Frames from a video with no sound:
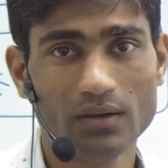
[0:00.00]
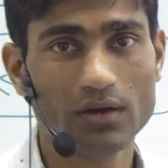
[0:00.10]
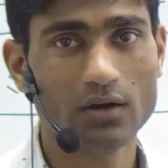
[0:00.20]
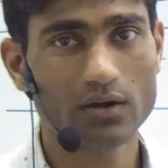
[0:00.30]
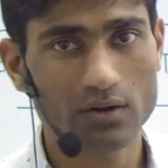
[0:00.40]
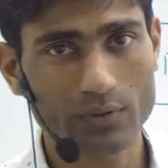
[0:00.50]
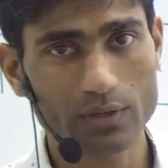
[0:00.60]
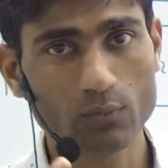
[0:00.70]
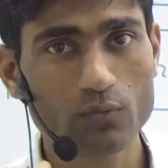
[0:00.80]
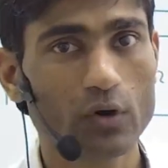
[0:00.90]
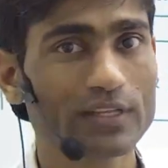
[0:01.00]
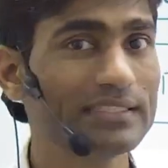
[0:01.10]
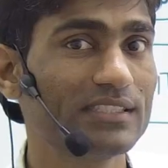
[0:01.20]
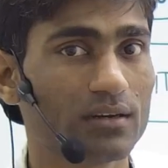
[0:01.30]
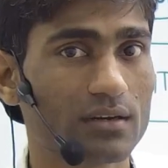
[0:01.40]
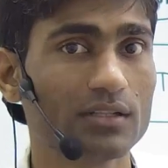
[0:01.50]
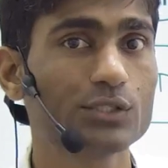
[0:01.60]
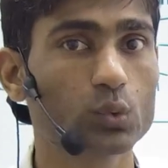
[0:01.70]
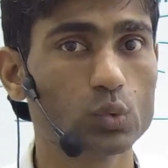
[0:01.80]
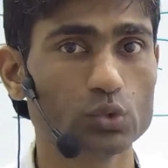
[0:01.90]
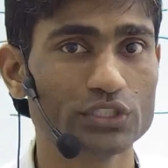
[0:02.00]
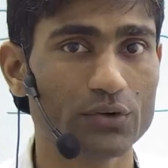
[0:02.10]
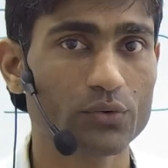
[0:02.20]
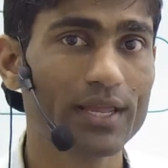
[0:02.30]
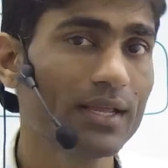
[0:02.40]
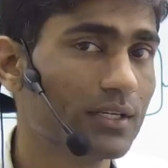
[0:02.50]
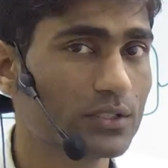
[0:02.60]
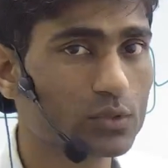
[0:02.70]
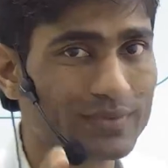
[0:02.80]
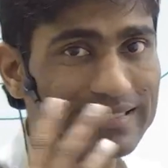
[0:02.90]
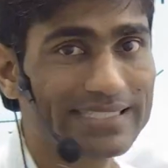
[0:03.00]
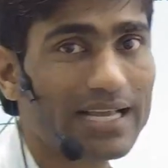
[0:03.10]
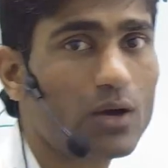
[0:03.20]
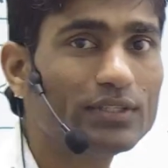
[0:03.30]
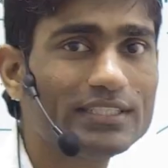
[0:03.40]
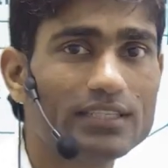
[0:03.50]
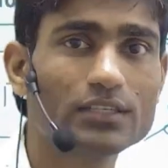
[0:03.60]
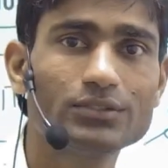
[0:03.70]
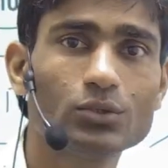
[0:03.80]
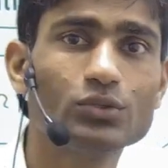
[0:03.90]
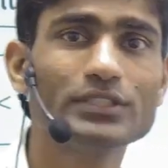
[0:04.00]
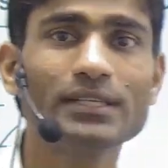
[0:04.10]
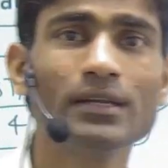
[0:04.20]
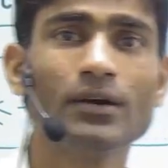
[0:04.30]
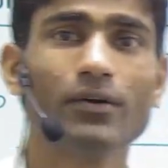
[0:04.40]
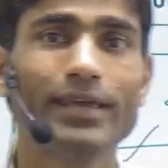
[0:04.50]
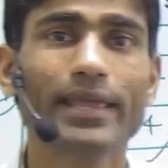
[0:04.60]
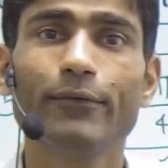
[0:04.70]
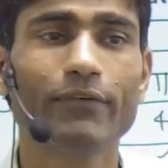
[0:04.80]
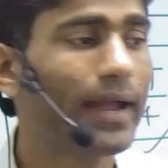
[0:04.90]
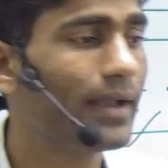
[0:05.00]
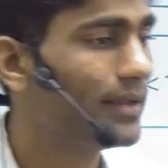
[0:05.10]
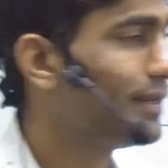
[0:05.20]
We'll move for the general solution. Okay, so we'll see how the general solution we can find it